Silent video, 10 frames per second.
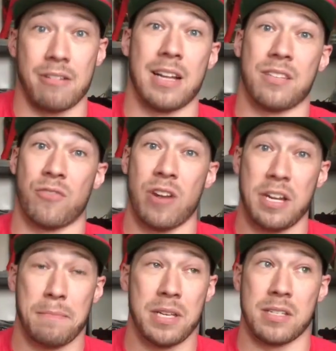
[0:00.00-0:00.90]
That's for
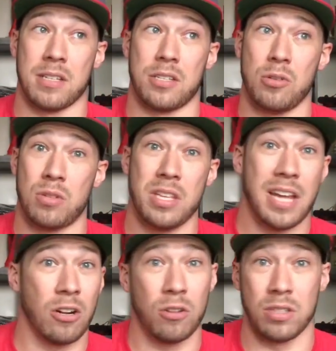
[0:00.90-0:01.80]
any business. You see
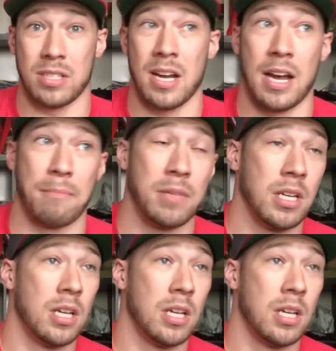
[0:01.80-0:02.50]
that all the time.